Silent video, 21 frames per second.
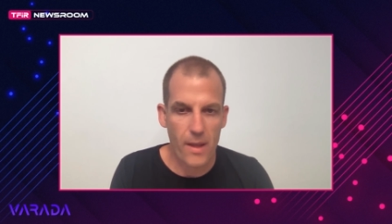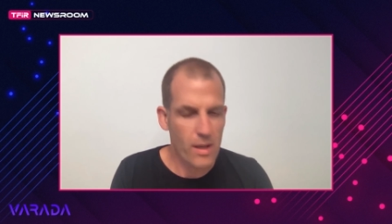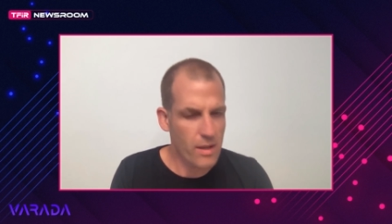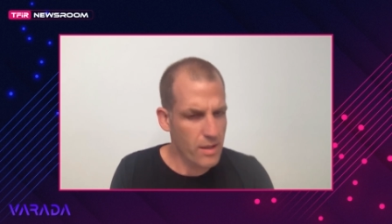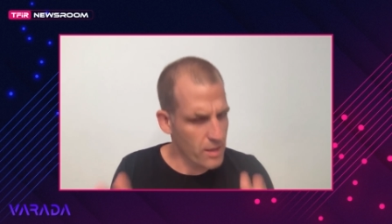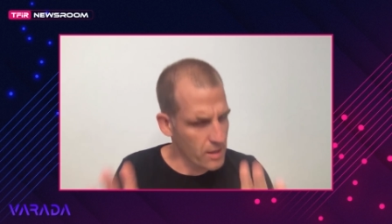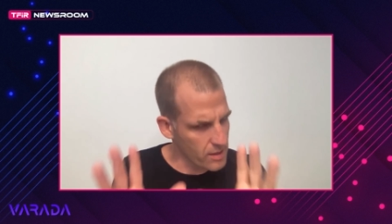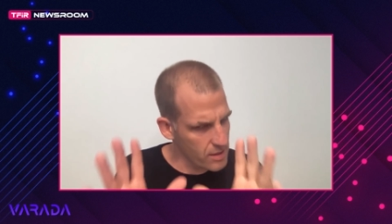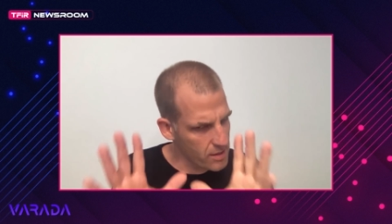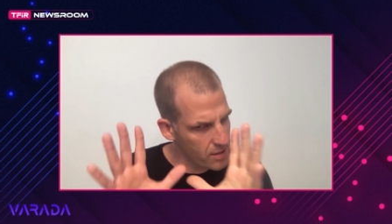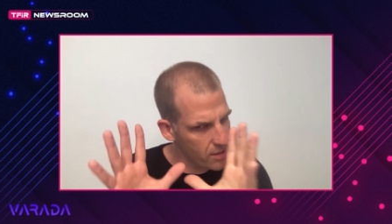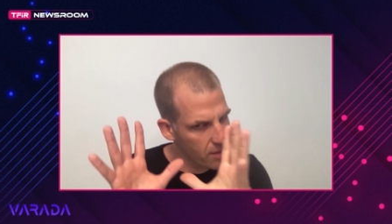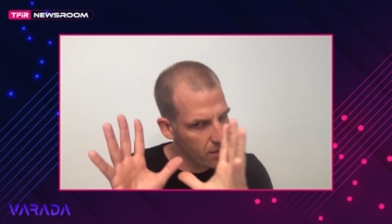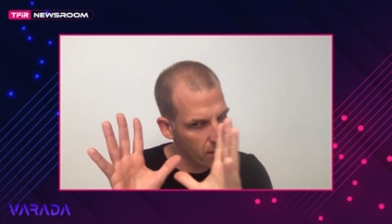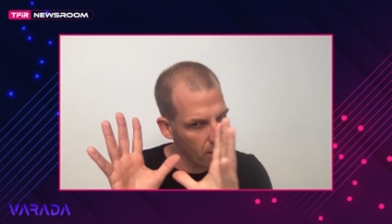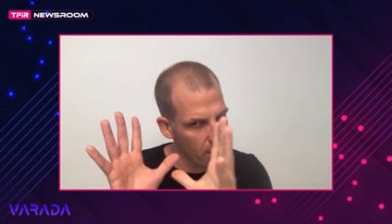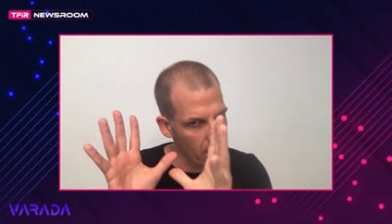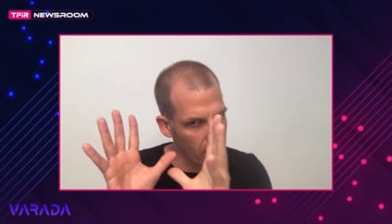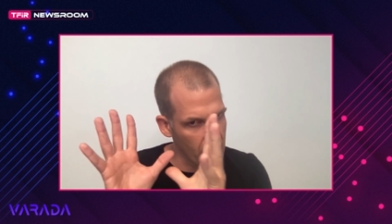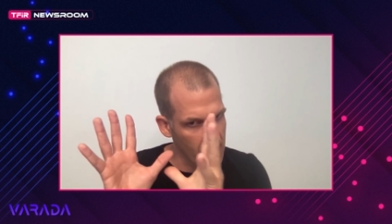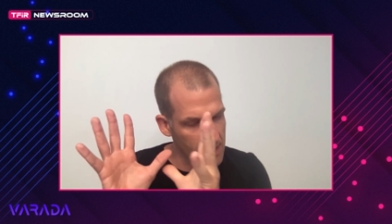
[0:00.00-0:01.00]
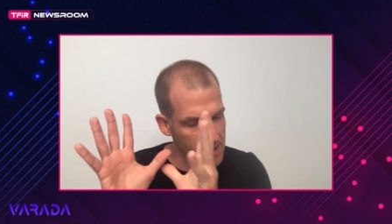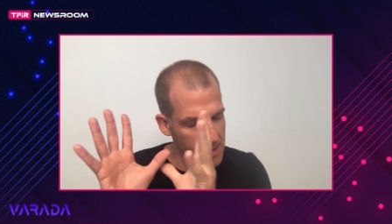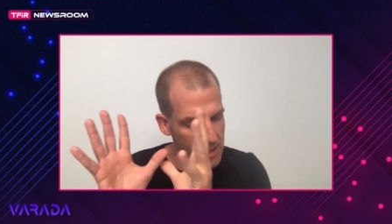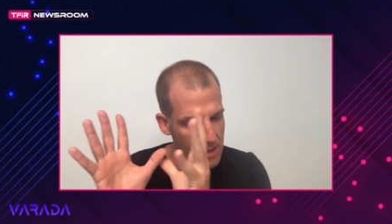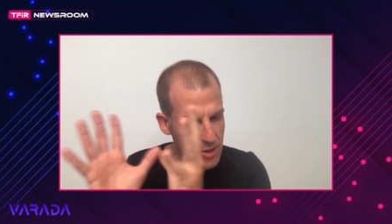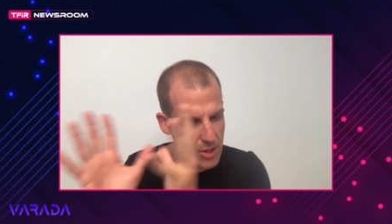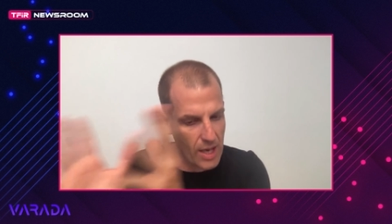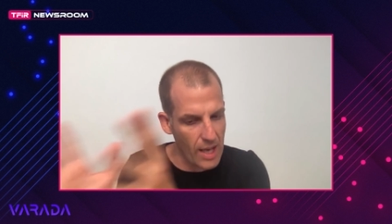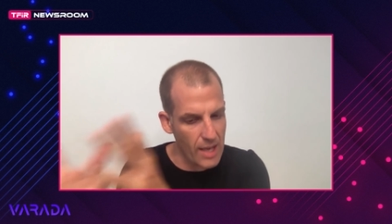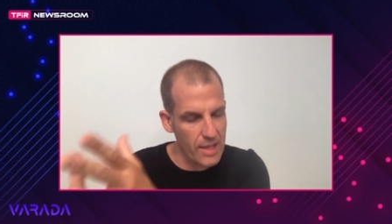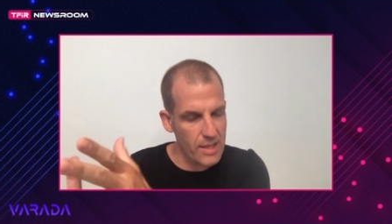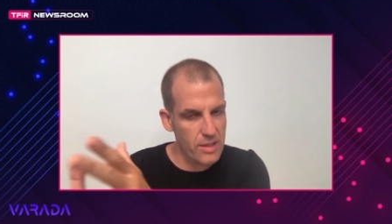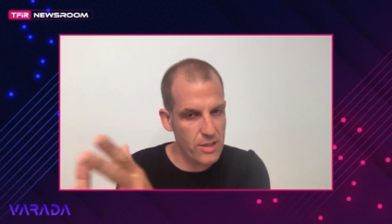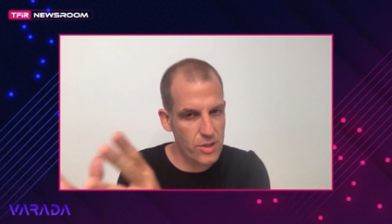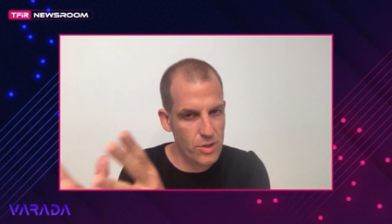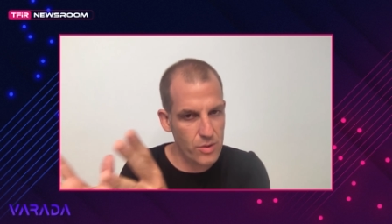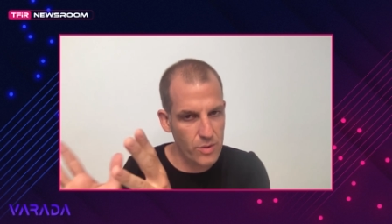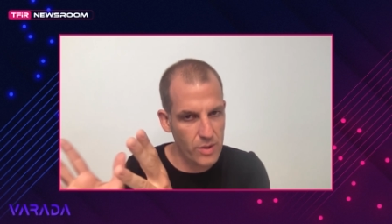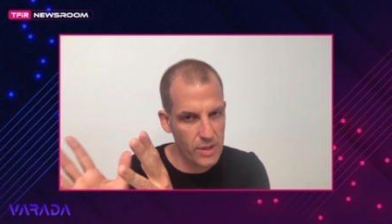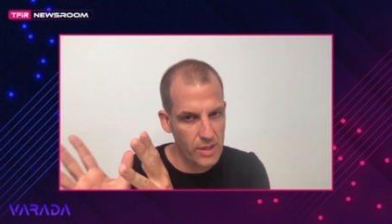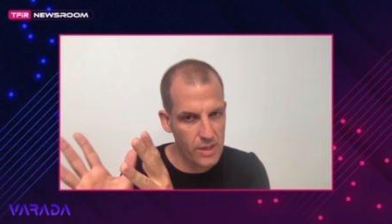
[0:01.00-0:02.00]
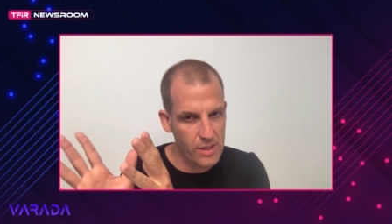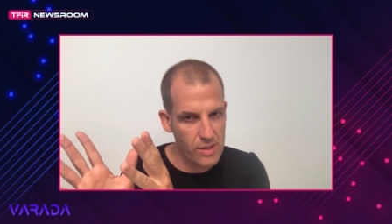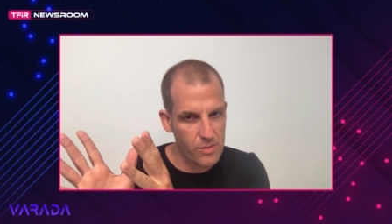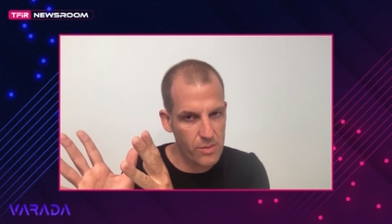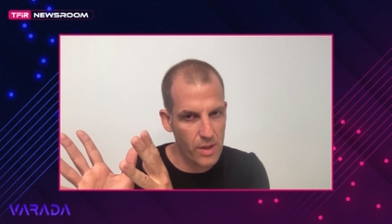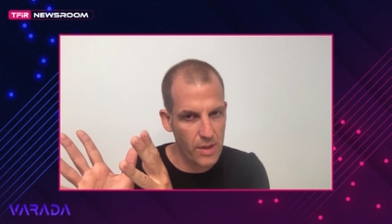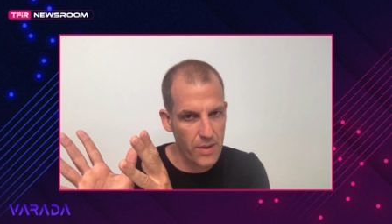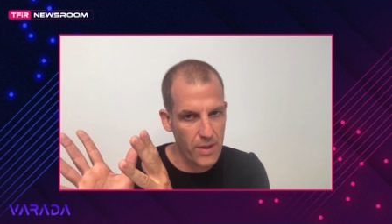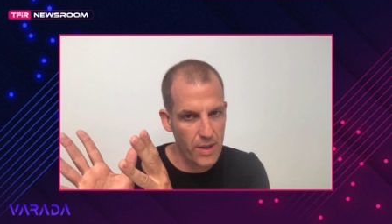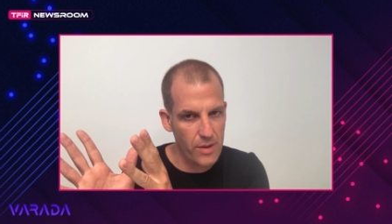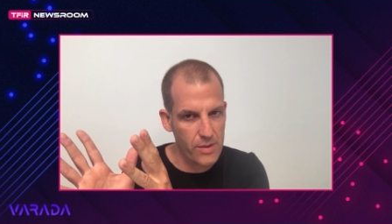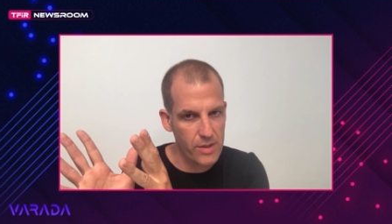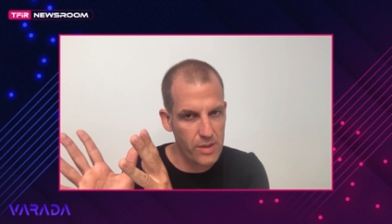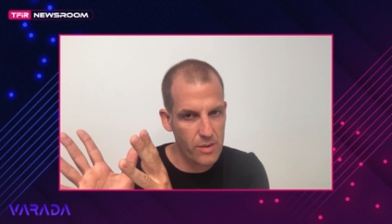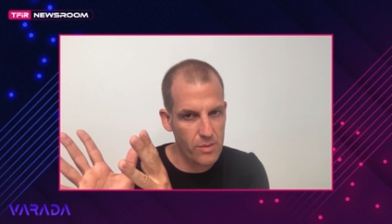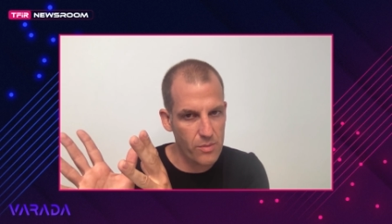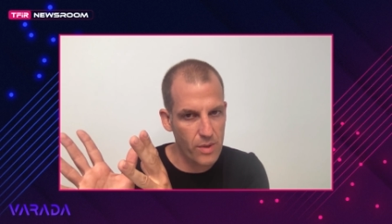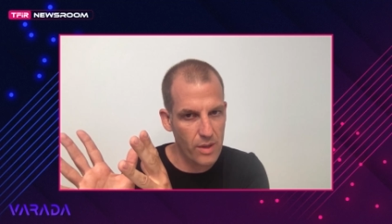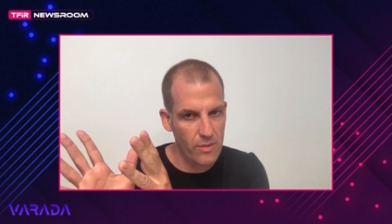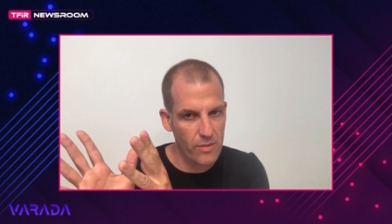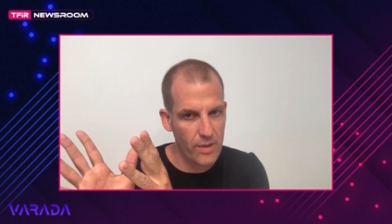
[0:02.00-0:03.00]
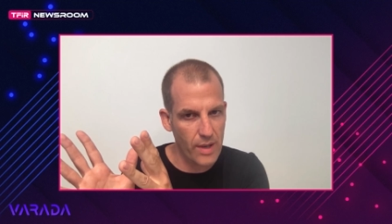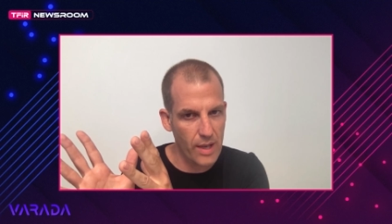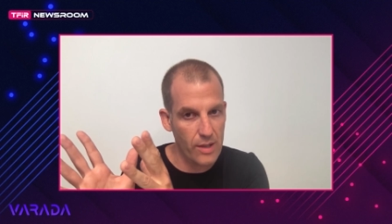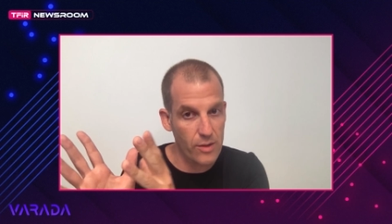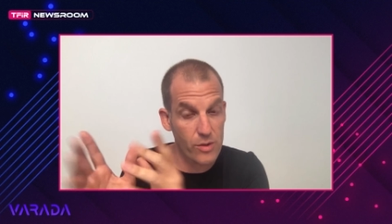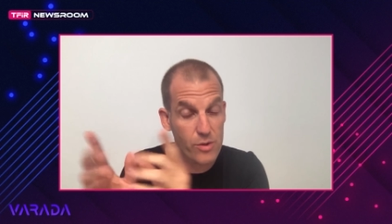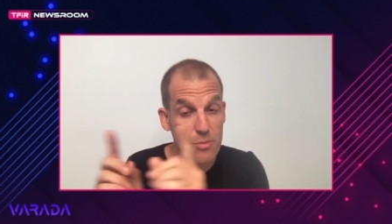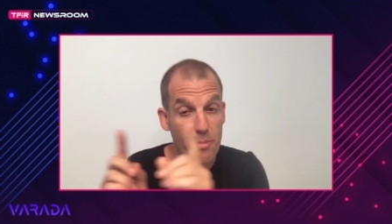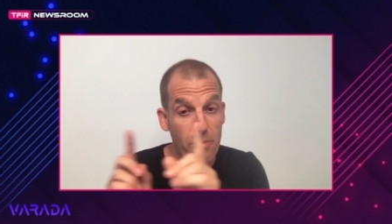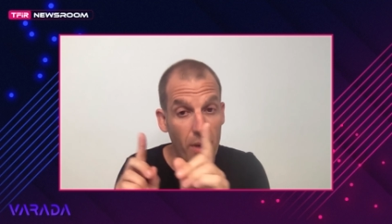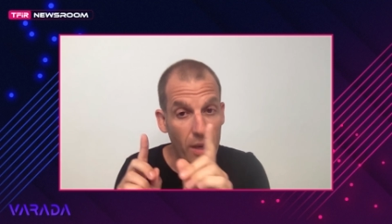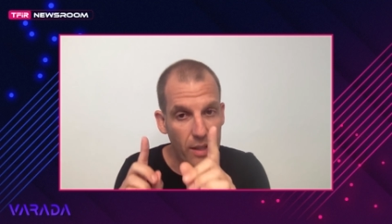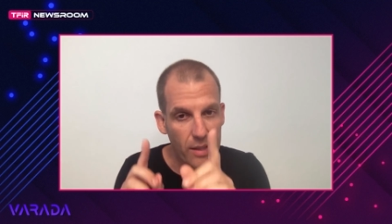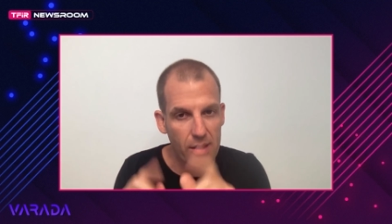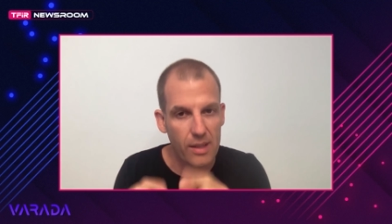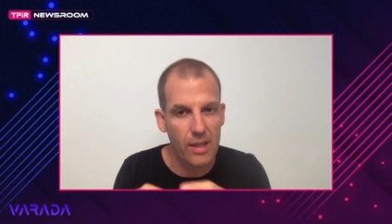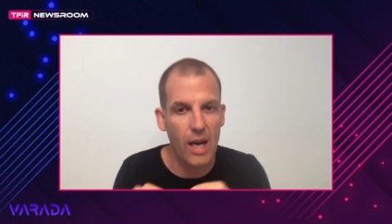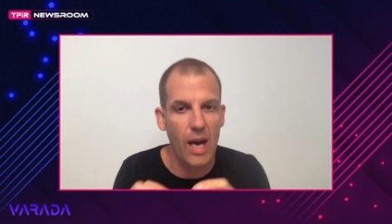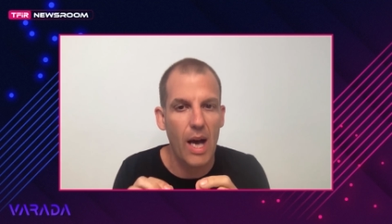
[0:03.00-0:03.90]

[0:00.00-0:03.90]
It's it's a challenge to index 1001 values but